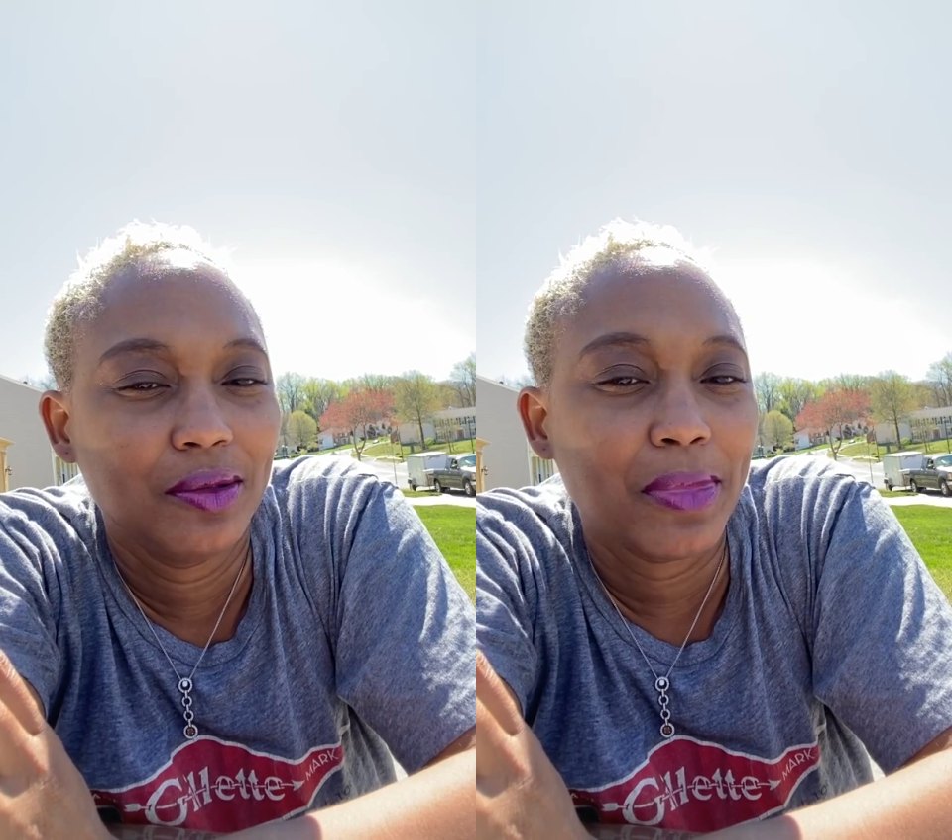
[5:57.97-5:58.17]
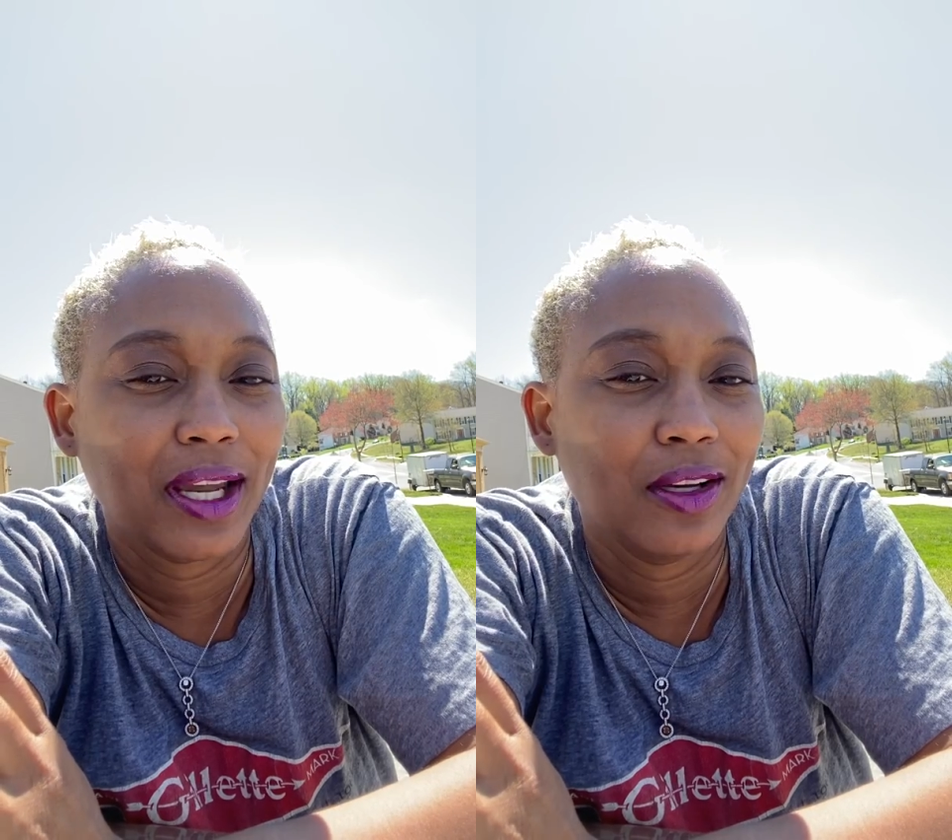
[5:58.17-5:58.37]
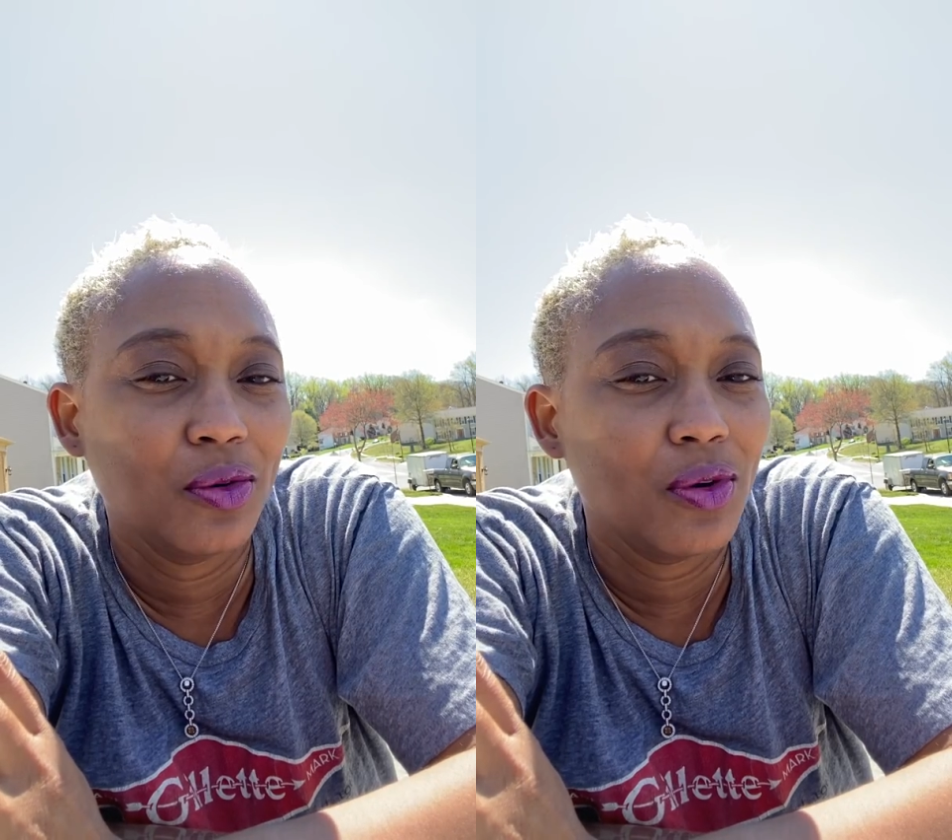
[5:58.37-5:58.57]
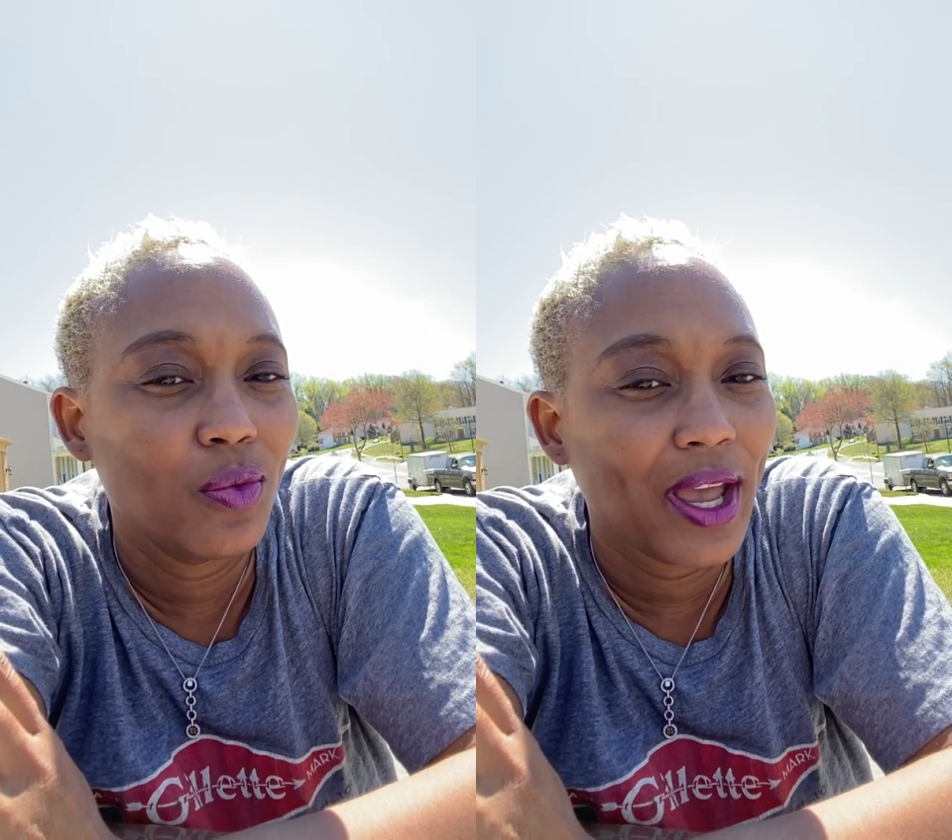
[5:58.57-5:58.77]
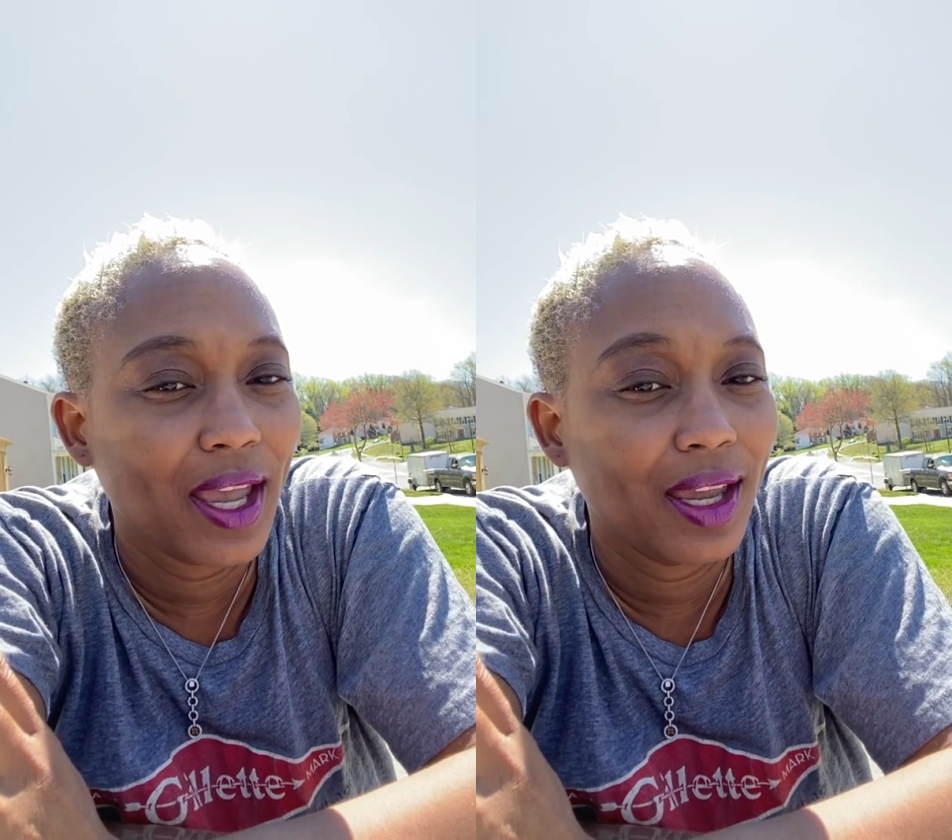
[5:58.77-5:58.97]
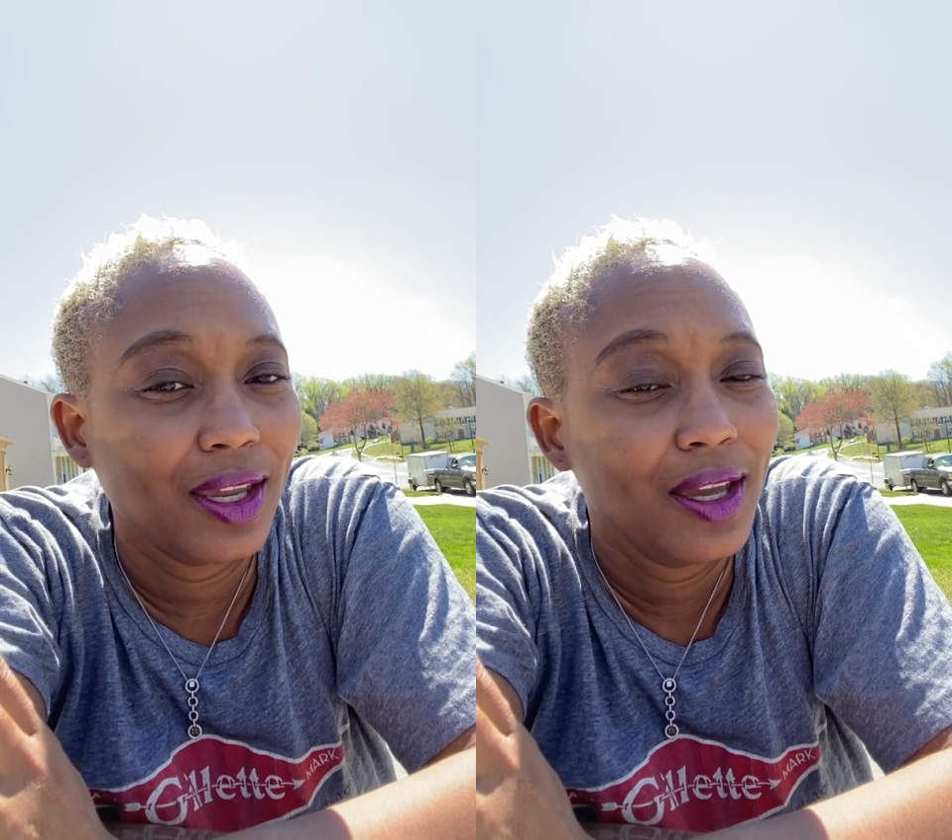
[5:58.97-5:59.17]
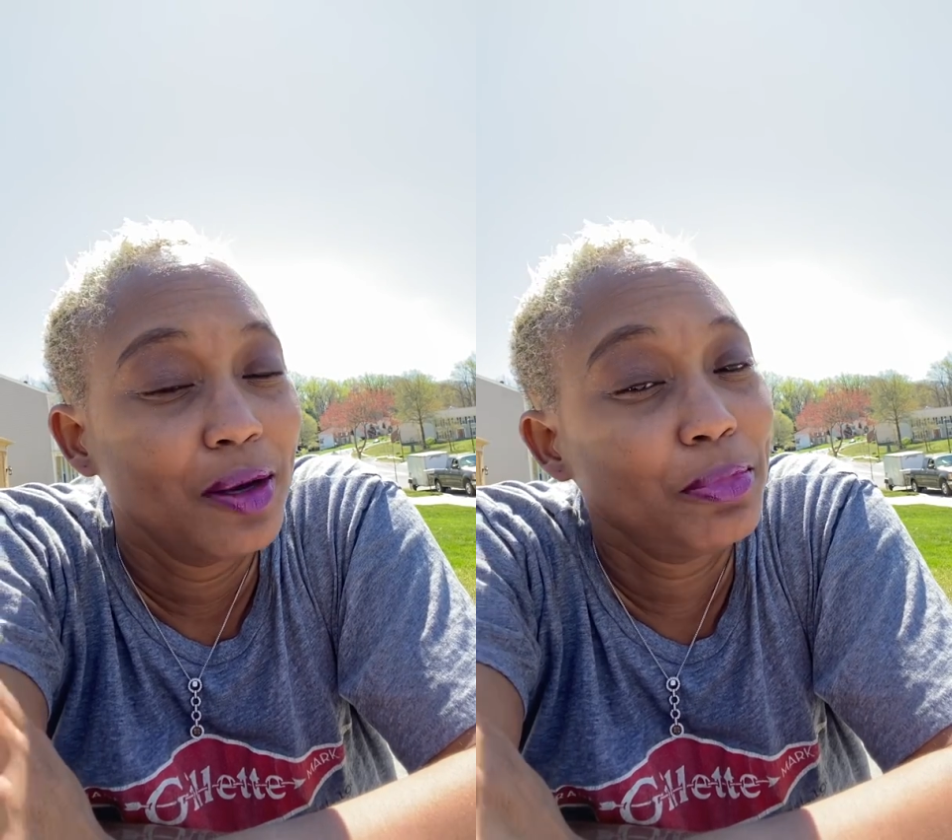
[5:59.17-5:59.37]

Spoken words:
might go away,